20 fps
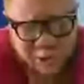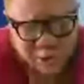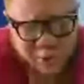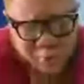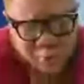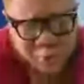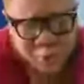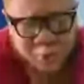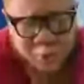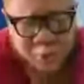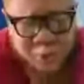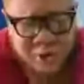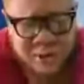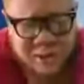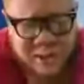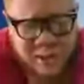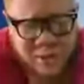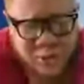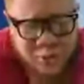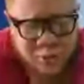we would send
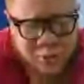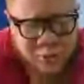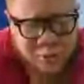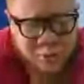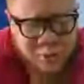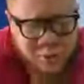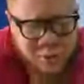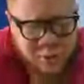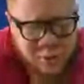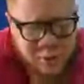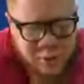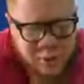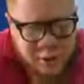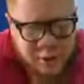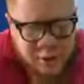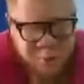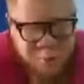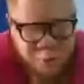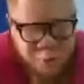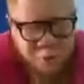you.
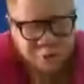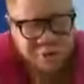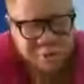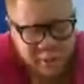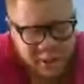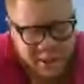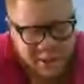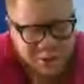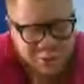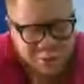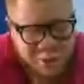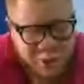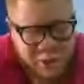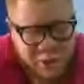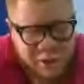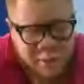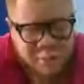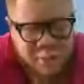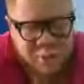We'll reply to your email.